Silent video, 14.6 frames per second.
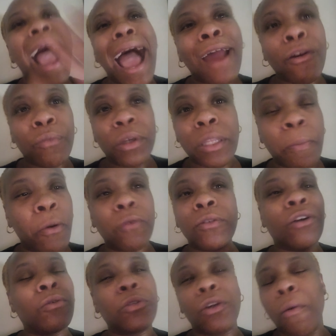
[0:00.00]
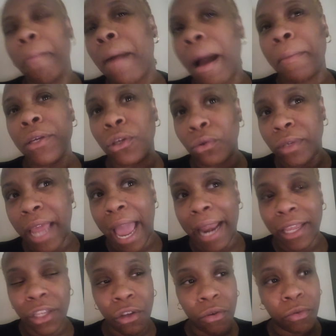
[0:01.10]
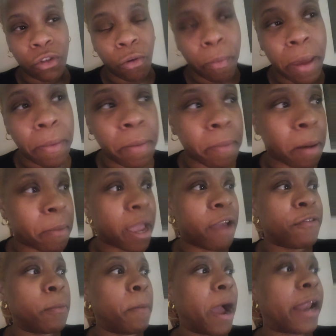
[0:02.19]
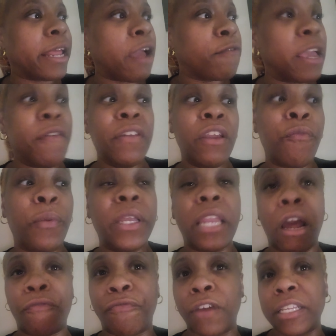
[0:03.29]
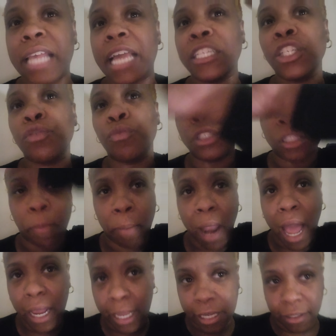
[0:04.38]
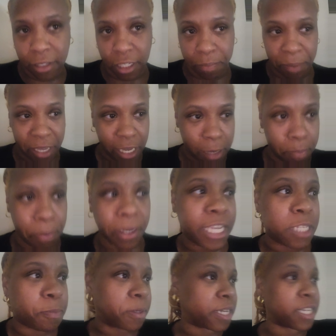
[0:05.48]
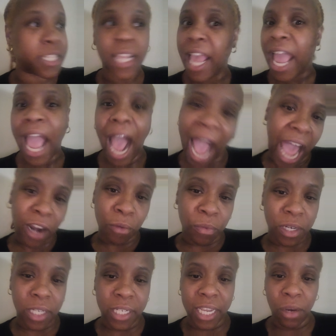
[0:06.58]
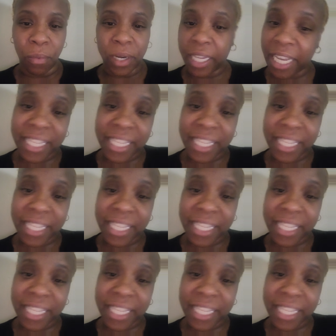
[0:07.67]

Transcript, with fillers: I don't want the book. Your, your mama, your daddy, your, your baby mama, everybody, every, even if we not friends, I just want the blocking to be in place because I don't want to deal with it.